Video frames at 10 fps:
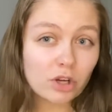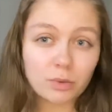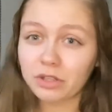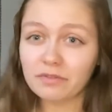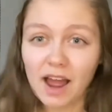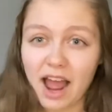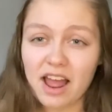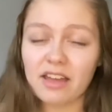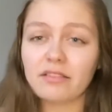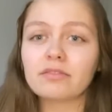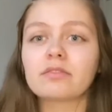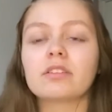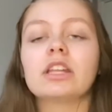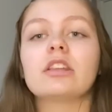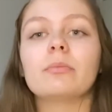25
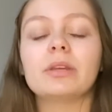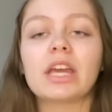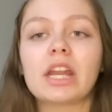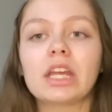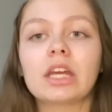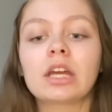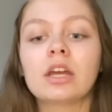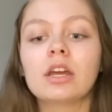in the beginning.